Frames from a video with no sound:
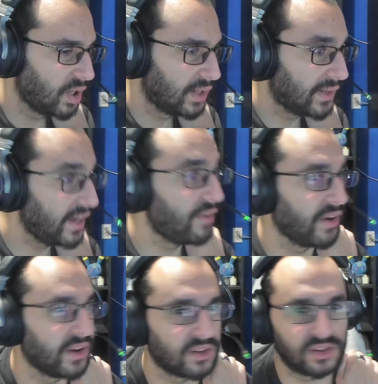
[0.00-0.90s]

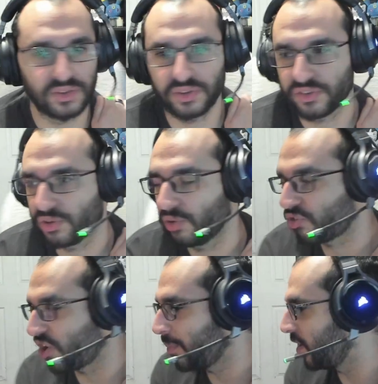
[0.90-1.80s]
Larry goes to
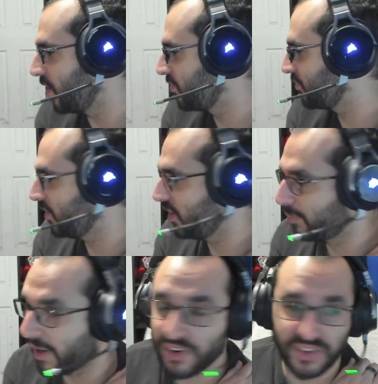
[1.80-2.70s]
drop off the
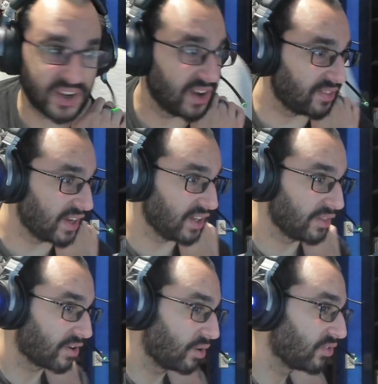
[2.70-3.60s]
parasite that he
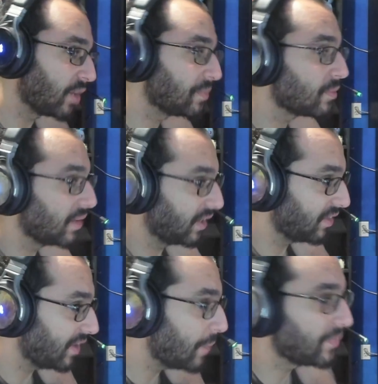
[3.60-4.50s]
throws up at the beginning
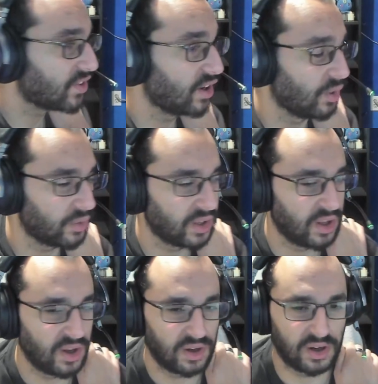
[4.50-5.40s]
of the episode
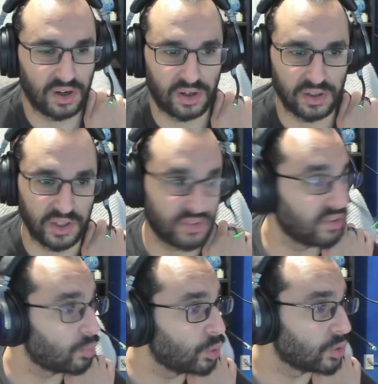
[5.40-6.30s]
into
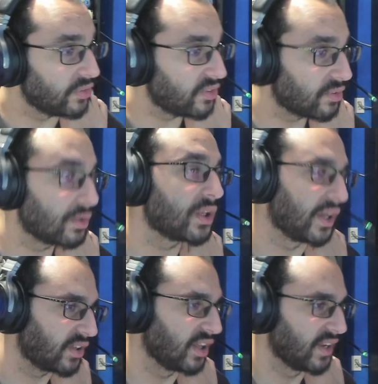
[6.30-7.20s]
the woods.
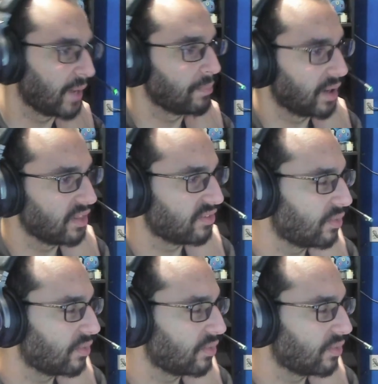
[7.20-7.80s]
Gets kidnapped by the...